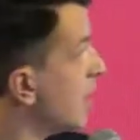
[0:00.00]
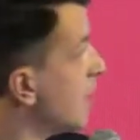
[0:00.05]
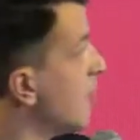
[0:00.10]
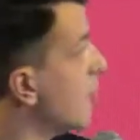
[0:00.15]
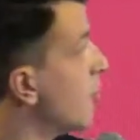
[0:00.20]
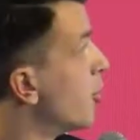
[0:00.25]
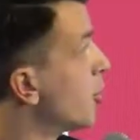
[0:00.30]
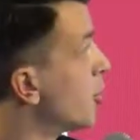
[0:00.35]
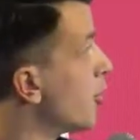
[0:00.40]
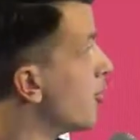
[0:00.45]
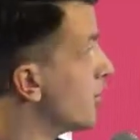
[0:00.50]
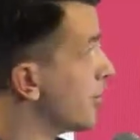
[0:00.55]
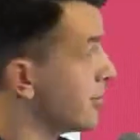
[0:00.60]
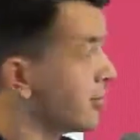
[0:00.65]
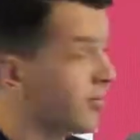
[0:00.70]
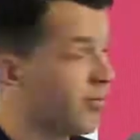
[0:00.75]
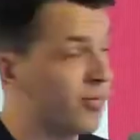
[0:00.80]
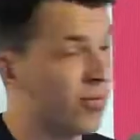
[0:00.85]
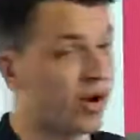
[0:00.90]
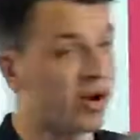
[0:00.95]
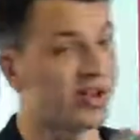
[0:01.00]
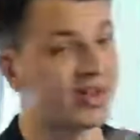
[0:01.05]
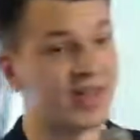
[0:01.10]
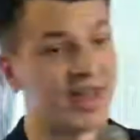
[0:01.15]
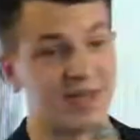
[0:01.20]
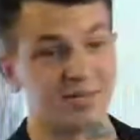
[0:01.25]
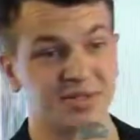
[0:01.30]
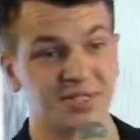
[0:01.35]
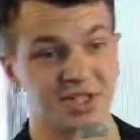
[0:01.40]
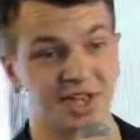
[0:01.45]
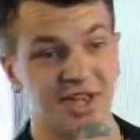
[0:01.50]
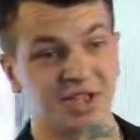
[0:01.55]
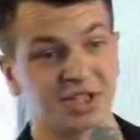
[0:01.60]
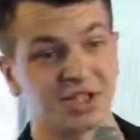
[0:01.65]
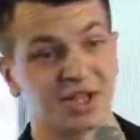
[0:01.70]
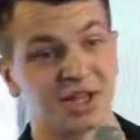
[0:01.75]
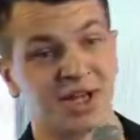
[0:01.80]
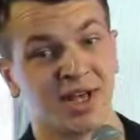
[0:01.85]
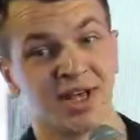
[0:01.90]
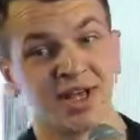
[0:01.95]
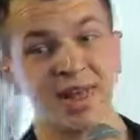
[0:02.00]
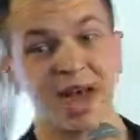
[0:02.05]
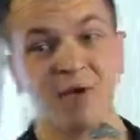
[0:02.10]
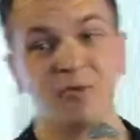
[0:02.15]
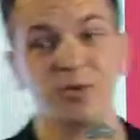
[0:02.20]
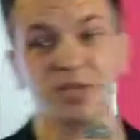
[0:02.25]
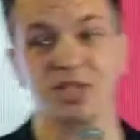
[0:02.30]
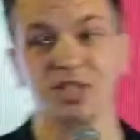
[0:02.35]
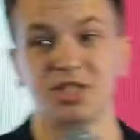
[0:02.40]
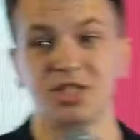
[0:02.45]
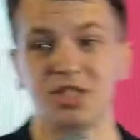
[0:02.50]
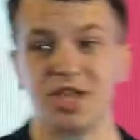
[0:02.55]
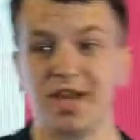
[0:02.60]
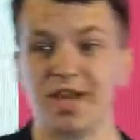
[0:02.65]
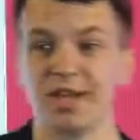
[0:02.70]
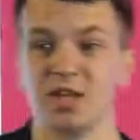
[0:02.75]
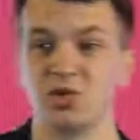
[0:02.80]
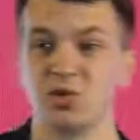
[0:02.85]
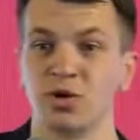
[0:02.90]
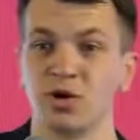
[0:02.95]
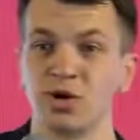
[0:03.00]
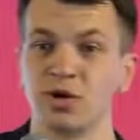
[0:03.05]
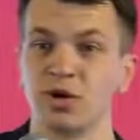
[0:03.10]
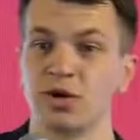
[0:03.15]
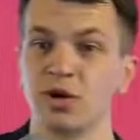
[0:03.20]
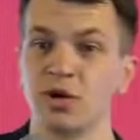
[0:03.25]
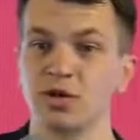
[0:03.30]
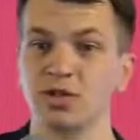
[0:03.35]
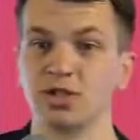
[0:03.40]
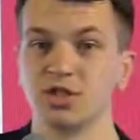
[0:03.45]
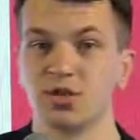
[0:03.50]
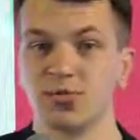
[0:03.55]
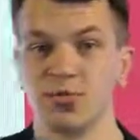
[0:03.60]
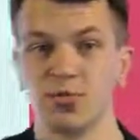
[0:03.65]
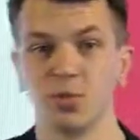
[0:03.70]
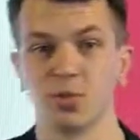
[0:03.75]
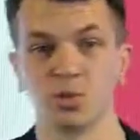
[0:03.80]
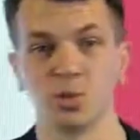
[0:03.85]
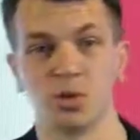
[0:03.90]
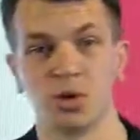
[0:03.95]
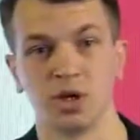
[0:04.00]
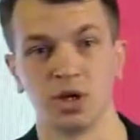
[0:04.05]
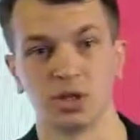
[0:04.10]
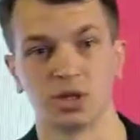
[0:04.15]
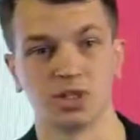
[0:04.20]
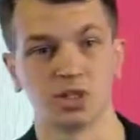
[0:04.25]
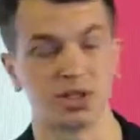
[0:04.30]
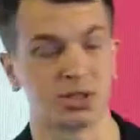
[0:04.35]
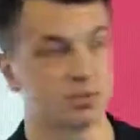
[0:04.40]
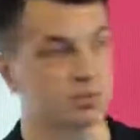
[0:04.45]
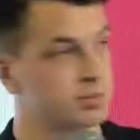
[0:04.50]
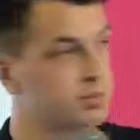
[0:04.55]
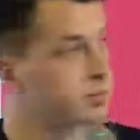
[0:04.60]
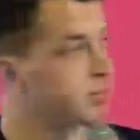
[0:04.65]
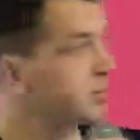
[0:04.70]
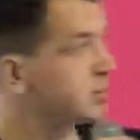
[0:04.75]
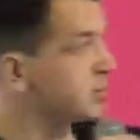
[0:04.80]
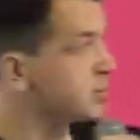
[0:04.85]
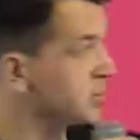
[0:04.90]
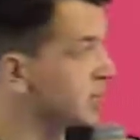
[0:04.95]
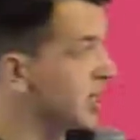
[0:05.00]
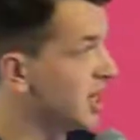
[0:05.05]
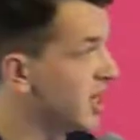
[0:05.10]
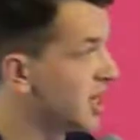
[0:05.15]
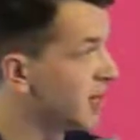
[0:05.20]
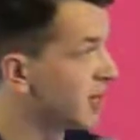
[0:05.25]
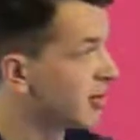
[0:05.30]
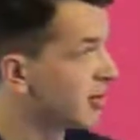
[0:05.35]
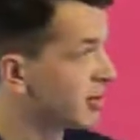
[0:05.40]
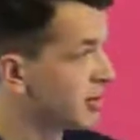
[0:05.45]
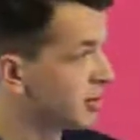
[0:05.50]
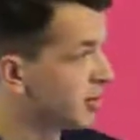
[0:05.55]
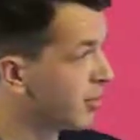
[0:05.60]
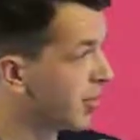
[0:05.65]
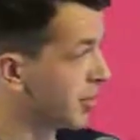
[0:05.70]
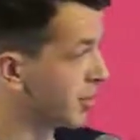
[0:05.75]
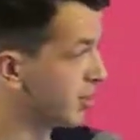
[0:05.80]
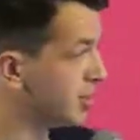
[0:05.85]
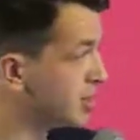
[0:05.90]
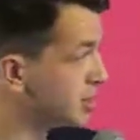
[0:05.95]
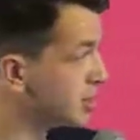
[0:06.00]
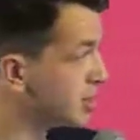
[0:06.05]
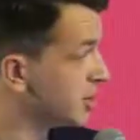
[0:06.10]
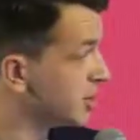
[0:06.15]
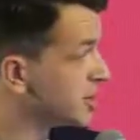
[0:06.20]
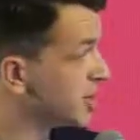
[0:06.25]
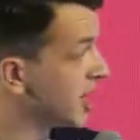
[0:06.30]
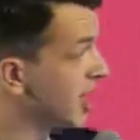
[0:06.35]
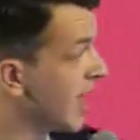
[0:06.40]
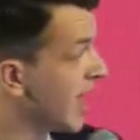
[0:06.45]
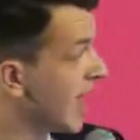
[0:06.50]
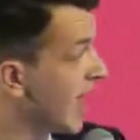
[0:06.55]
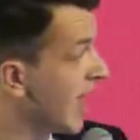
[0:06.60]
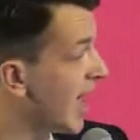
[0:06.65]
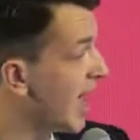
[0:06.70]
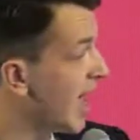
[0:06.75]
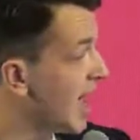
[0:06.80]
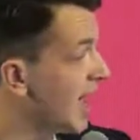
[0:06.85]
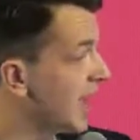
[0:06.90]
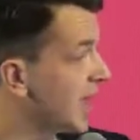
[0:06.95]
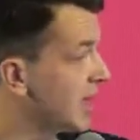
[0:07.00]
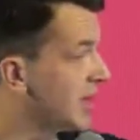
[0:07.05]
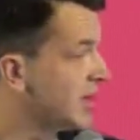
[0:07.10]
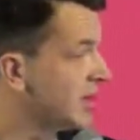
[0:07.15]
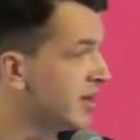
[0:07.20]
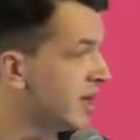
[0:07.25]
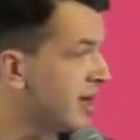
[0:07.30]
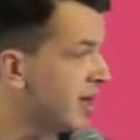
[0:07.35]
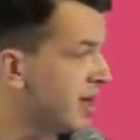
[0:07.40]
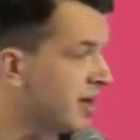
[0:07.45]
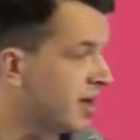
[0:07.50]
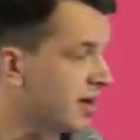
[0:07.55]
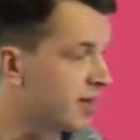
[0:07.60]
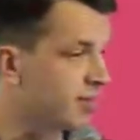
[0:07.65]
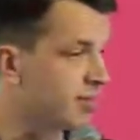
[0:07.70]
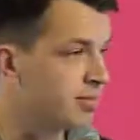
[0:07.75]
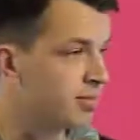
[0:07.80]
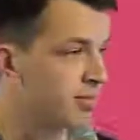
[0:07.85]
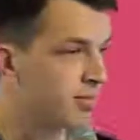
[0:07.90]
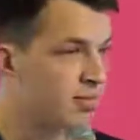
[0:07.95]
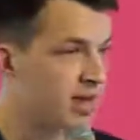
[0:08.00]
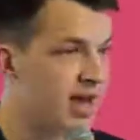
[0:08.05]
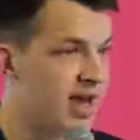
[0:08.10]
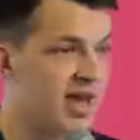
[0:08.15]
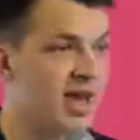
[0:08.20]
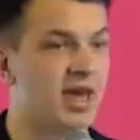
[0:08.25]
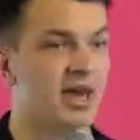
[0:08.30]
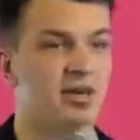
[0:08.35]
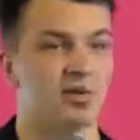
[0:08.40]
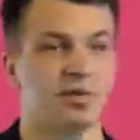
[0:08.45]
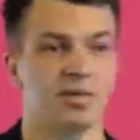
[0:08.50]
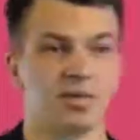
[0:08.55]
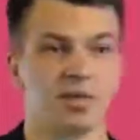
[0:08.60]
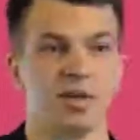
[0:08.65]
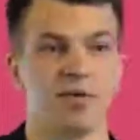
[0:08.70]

Moreover, prototype stage. That was the stage where the hugest difference was seen, according to my research, and again,